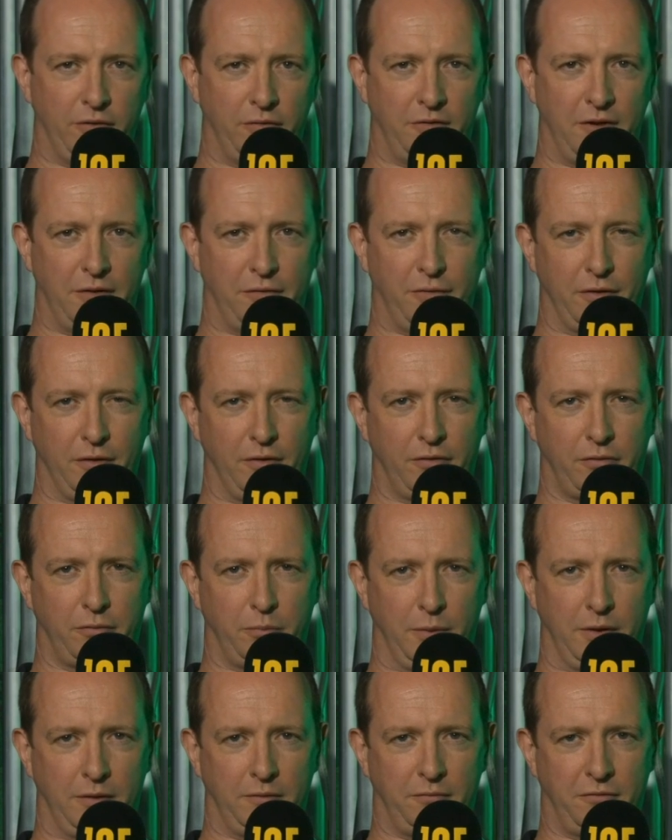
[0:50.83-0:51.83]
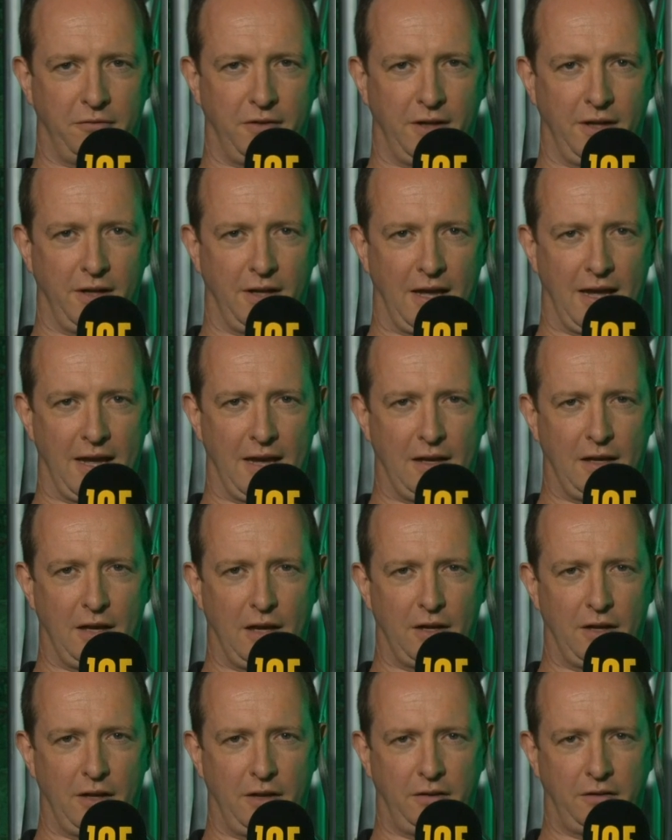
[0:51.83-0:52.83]
of difference with Fine Gael
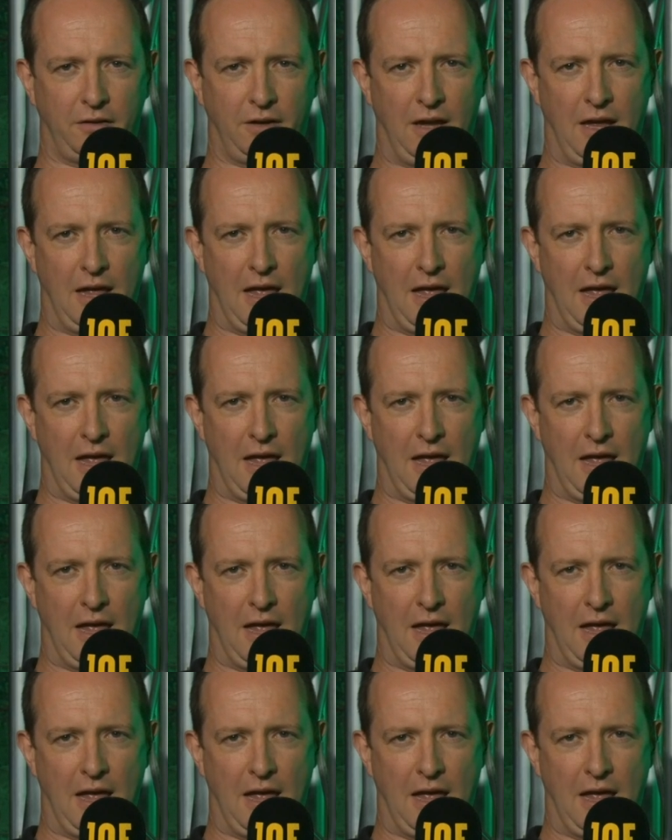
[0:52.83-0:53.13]
on it,